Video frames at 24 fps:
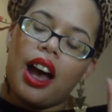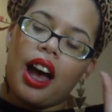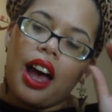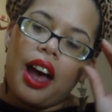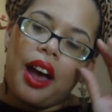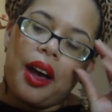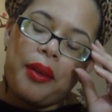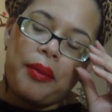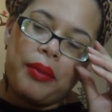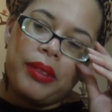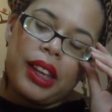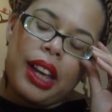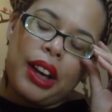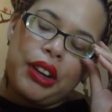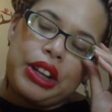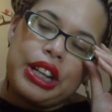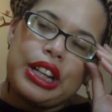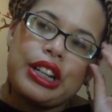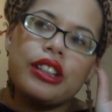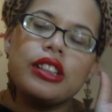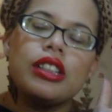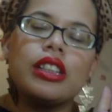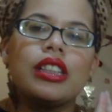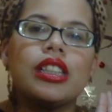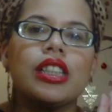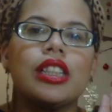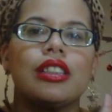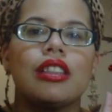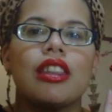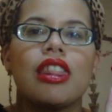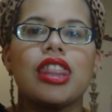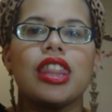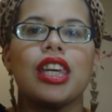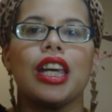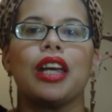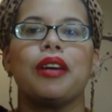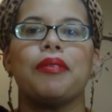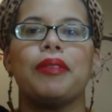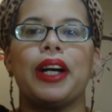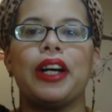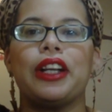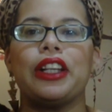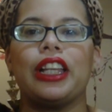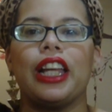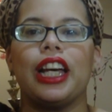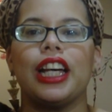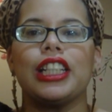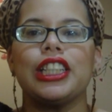Now here's the thing
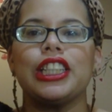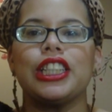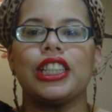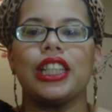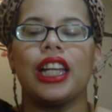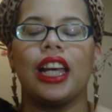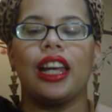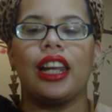about Lush,